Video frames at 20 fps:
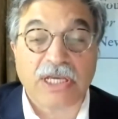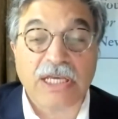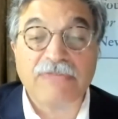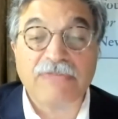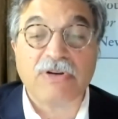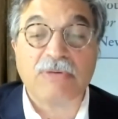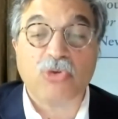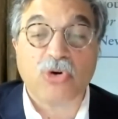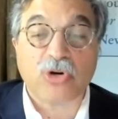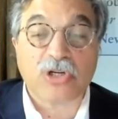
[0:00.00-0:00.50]

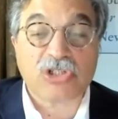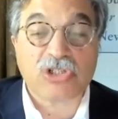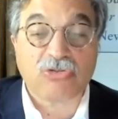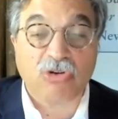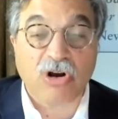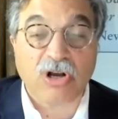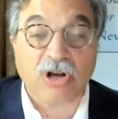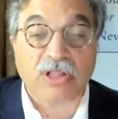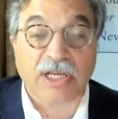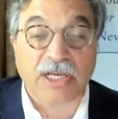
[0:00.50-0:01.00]
even more
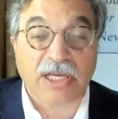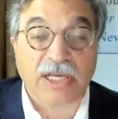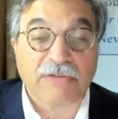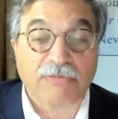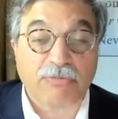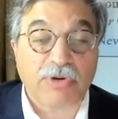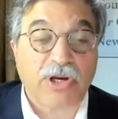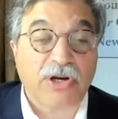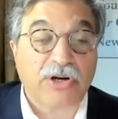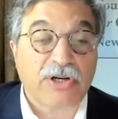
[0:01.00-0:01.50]
strongly
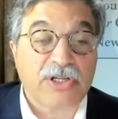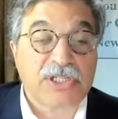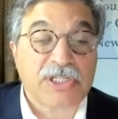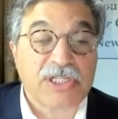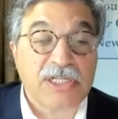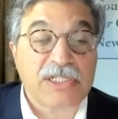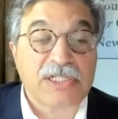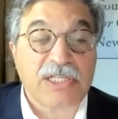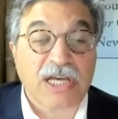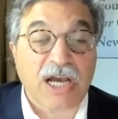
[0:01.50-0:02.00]
if we are to
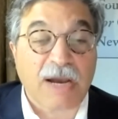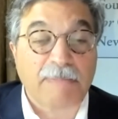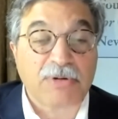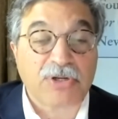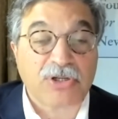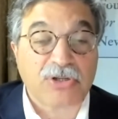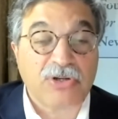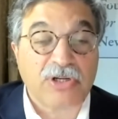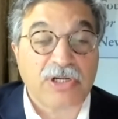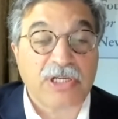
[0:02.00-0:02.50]
seize the
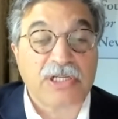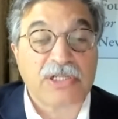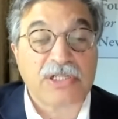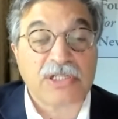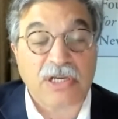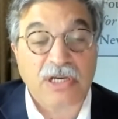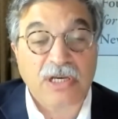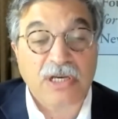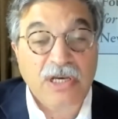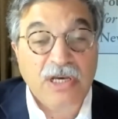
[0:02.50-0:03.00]
opportunities